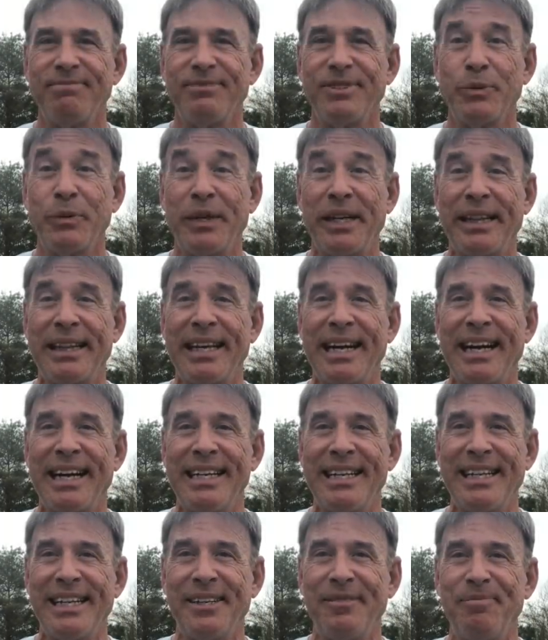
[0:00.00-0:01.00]
So what do you think I
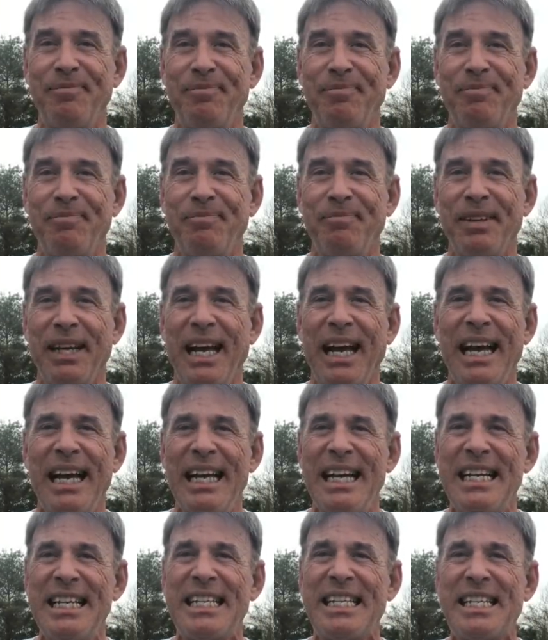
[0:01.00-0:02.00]
did?
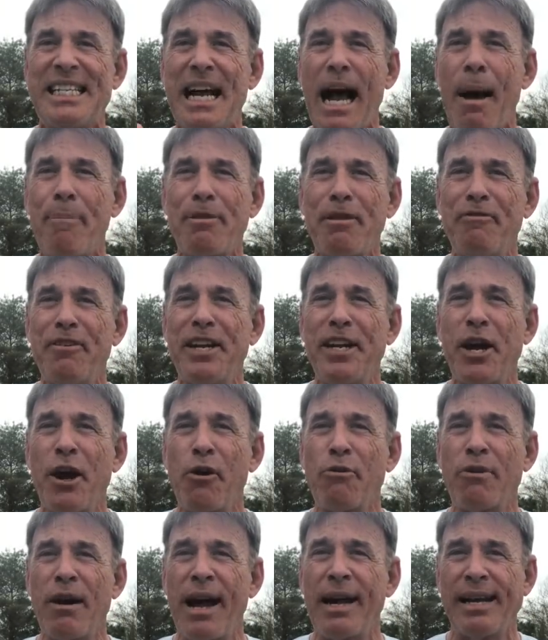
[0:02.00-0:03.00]
Stop the
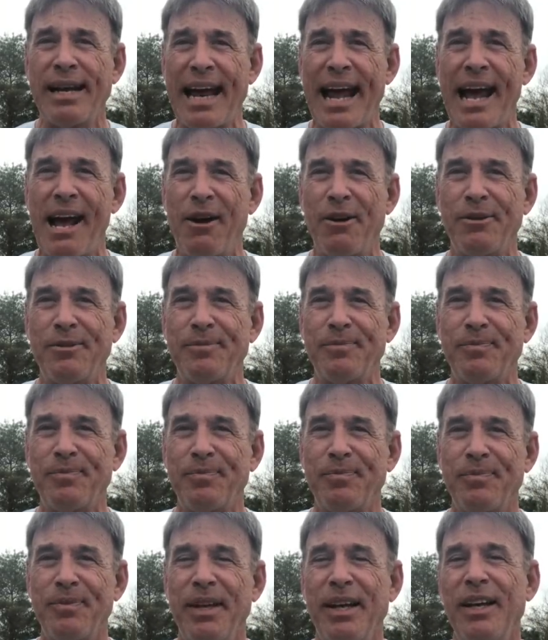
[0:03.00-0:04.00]
video right now,
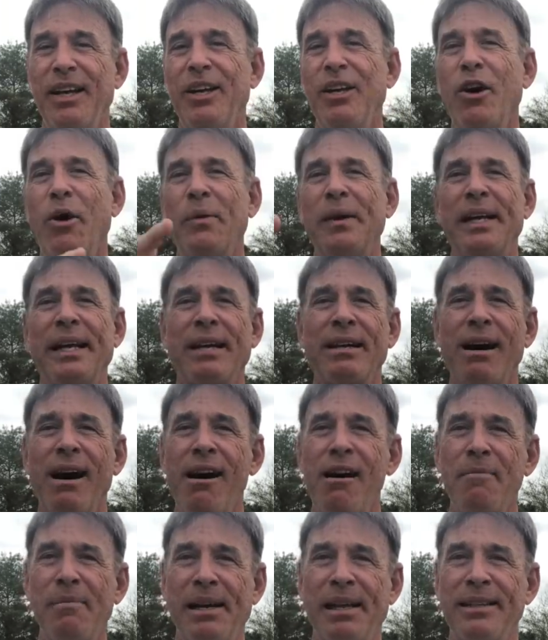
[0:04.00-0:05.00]
go into
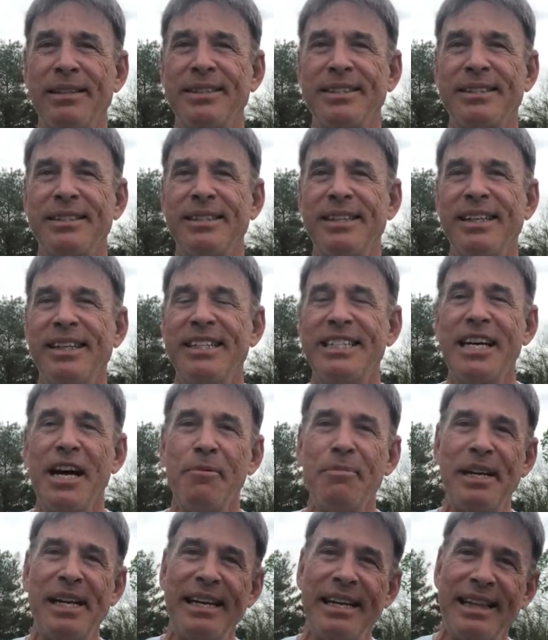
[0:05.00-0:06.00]
comments,
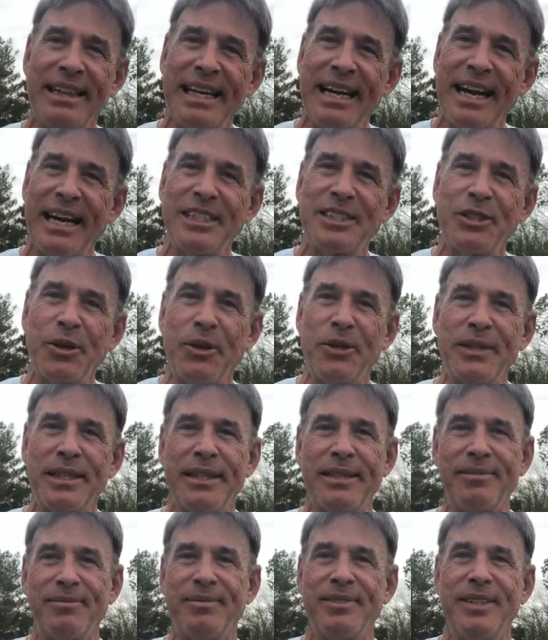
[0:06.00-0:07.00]
tell me, do you think I sold
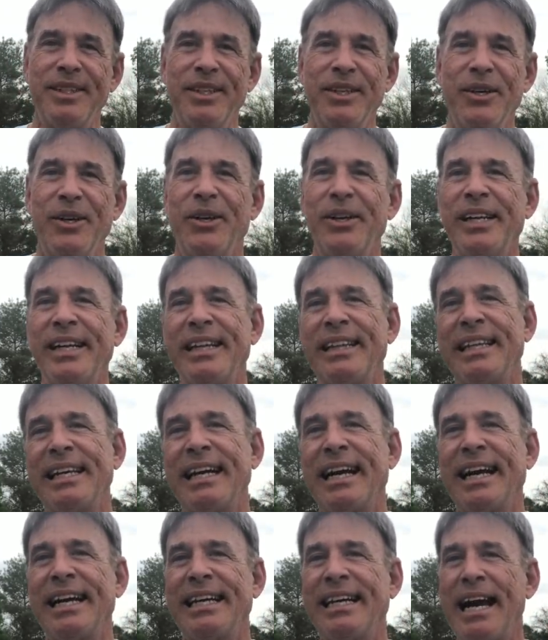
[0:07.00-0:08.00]
it or do you
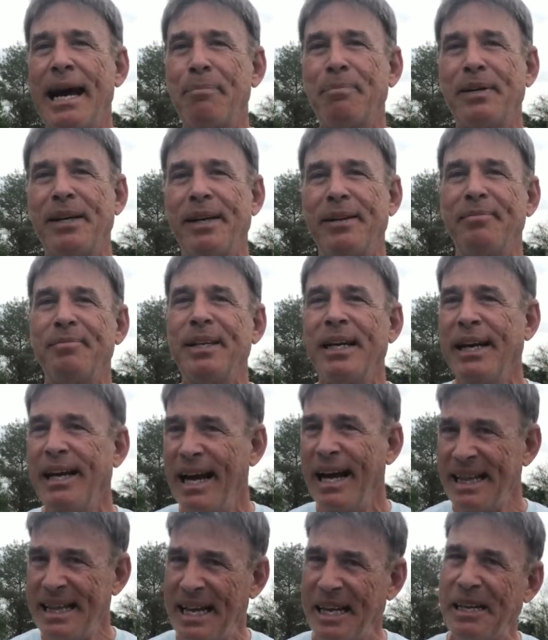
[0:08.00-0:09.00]
think I kept it?
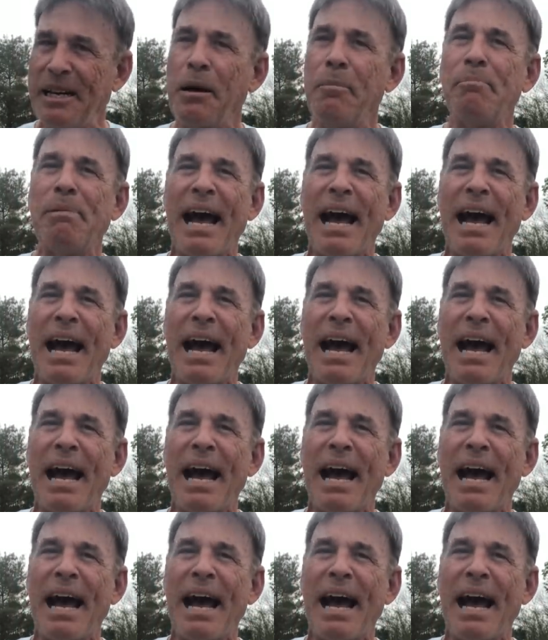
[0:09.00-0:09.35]
And then come